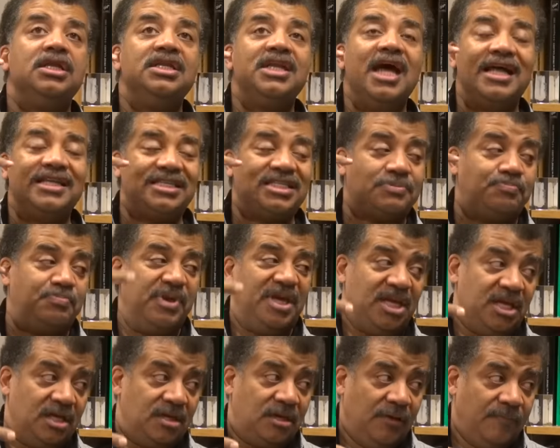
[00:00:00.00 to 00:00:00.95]
not
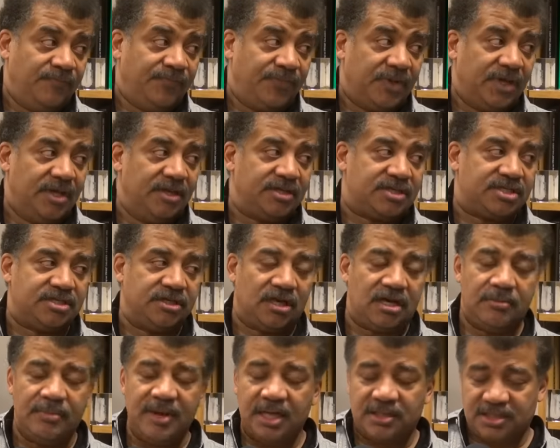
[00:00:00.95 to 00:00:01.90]
speed not it'll still
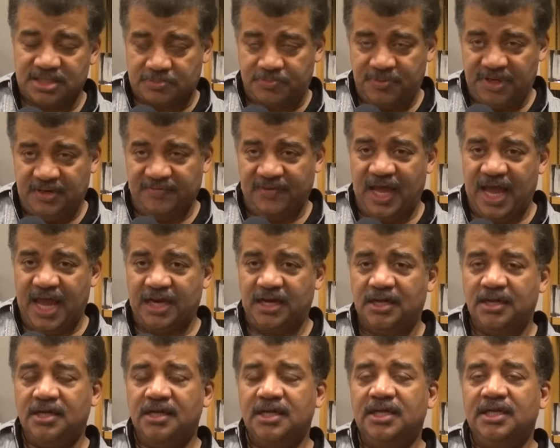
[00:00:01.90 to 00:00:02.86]
come out the speed of light
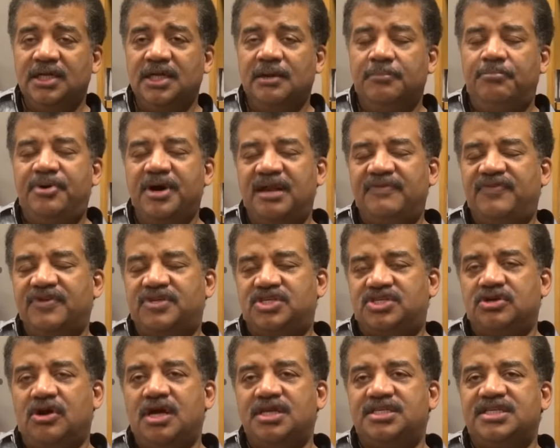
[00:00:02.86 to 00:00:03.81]
energy but if it
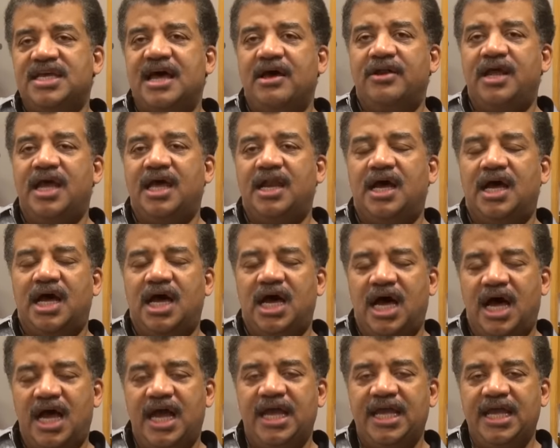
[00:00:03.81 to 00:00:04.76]
starts out at a
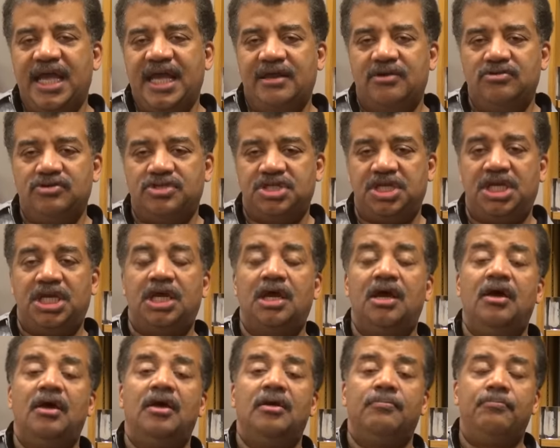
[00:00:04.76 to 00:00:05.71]
high energy
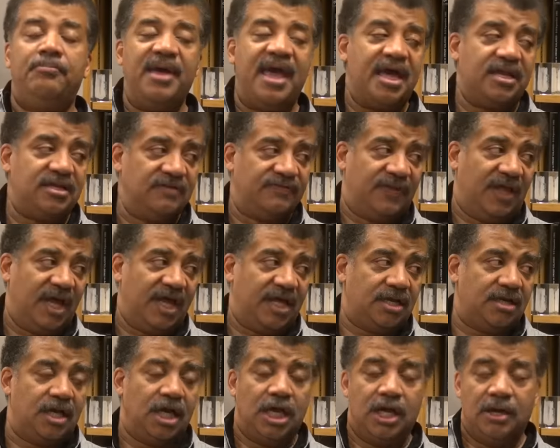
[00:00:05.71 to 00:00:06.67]
band of
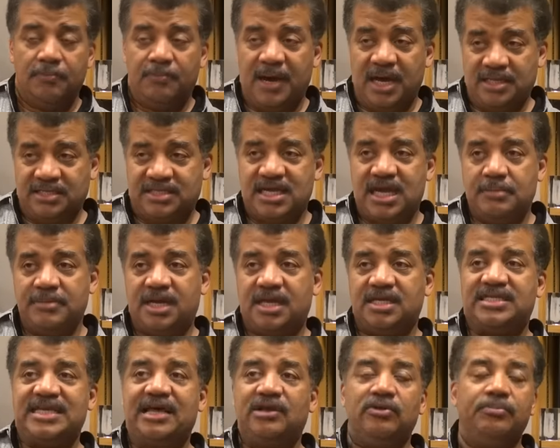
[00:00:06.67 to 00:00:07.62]
light mm -hmm. by the time it
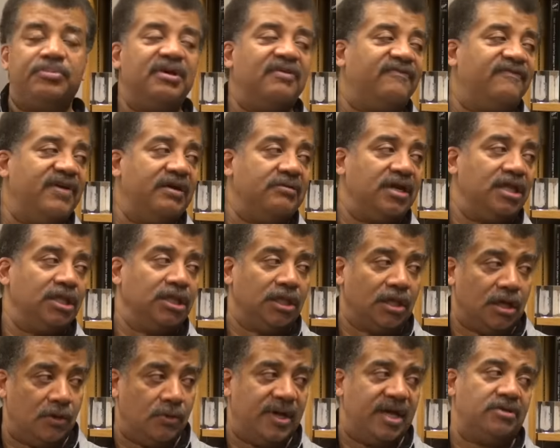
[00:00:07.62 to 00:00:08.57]
gets out it'll be a very
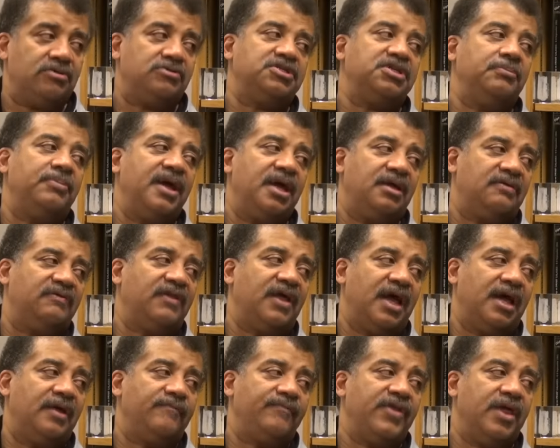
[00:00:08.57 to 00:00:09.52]
low energy band of
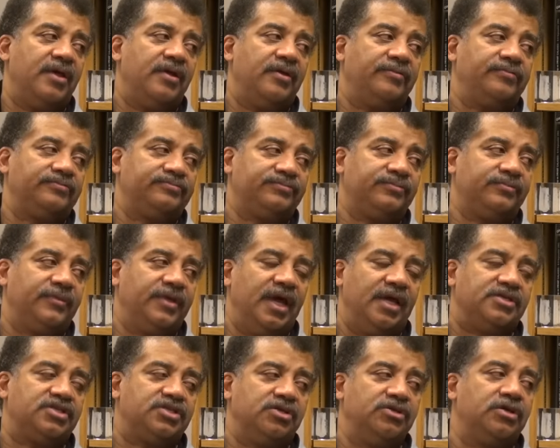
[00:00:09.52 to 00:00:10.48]
light interesting
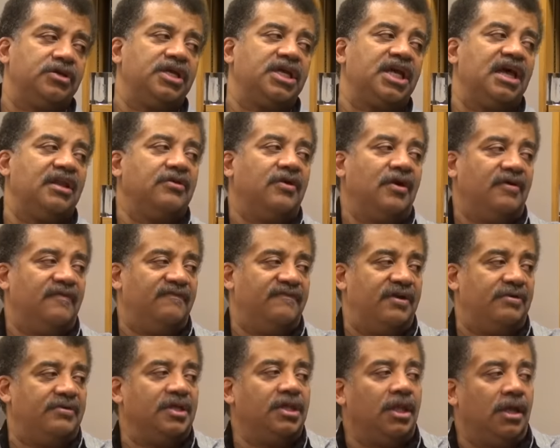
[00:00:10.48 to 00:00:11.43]
yeah so you're going to get
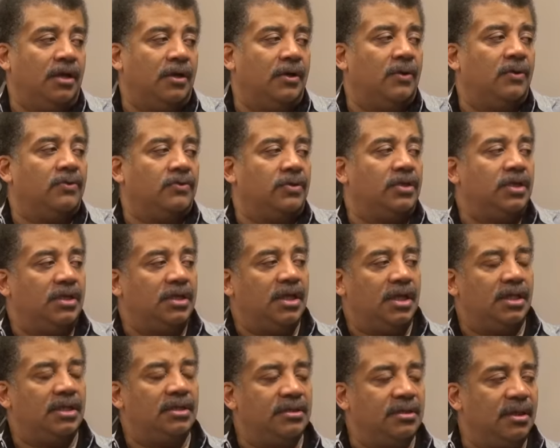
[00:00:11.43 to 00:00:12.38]
very low
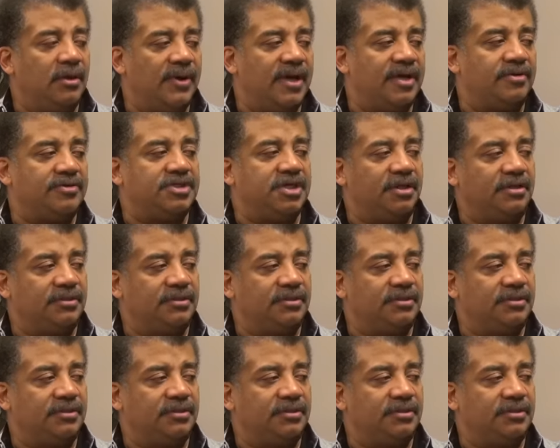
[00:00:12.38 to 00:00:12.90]
uh, low energy